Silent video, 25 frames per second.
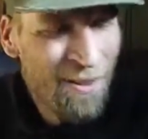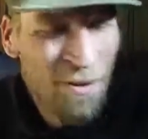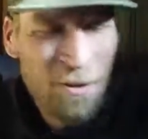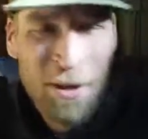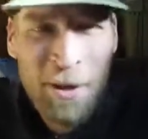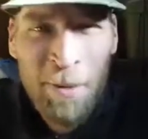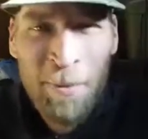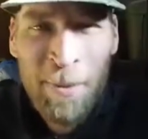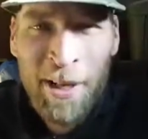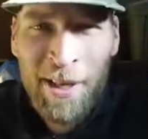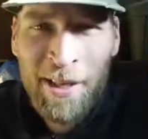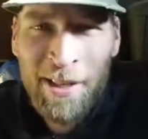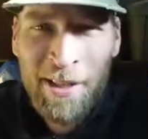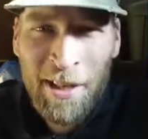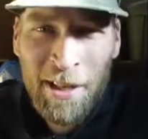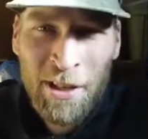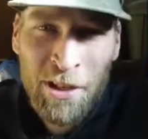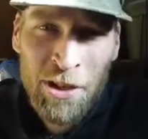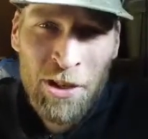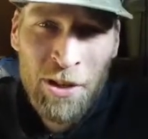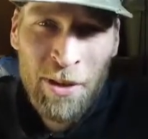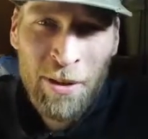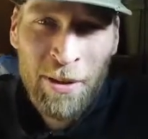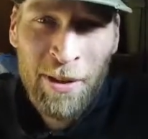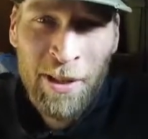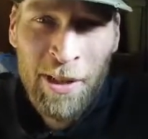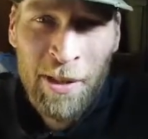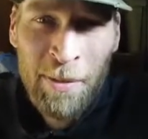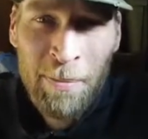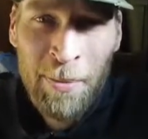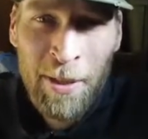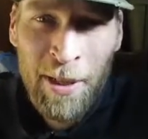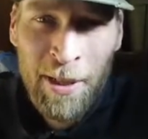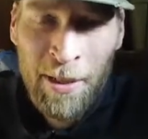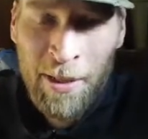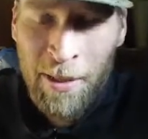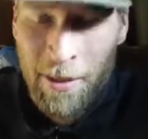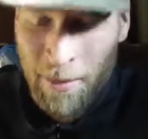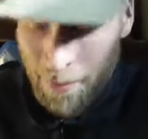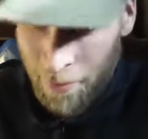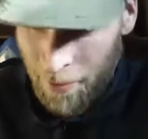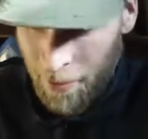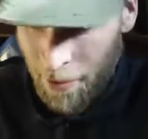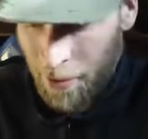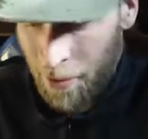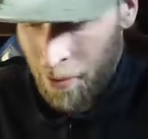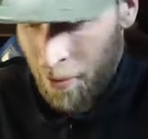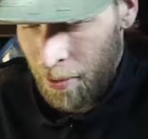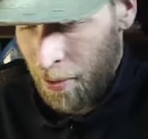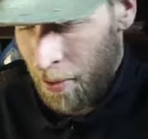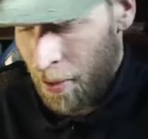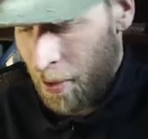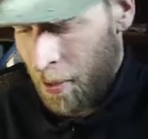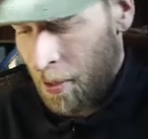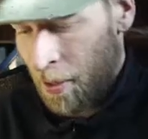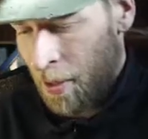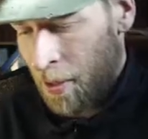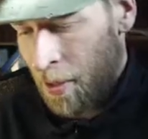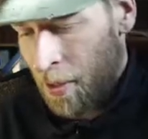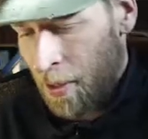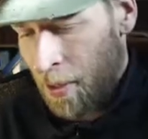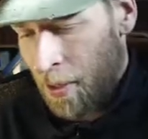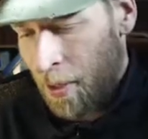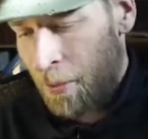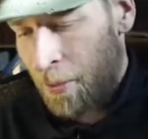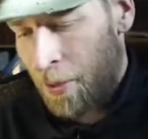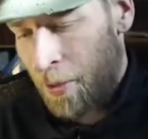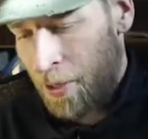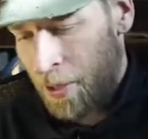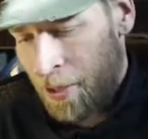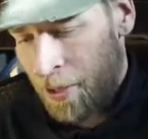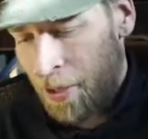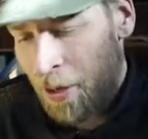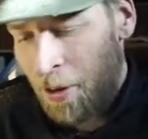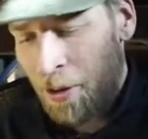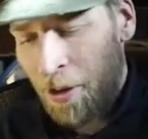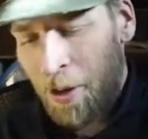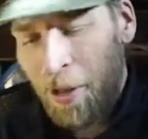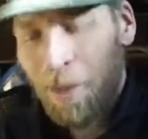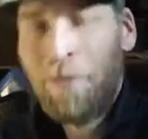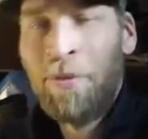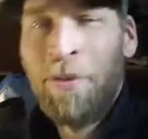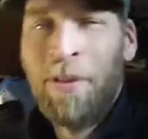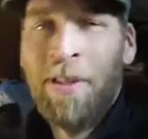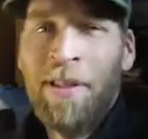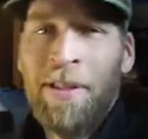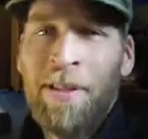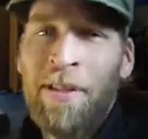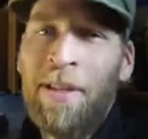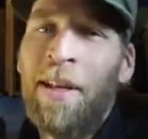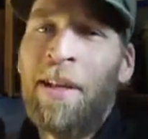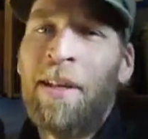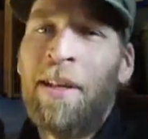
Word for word: only because I can show you these beads. I wanted to start off with this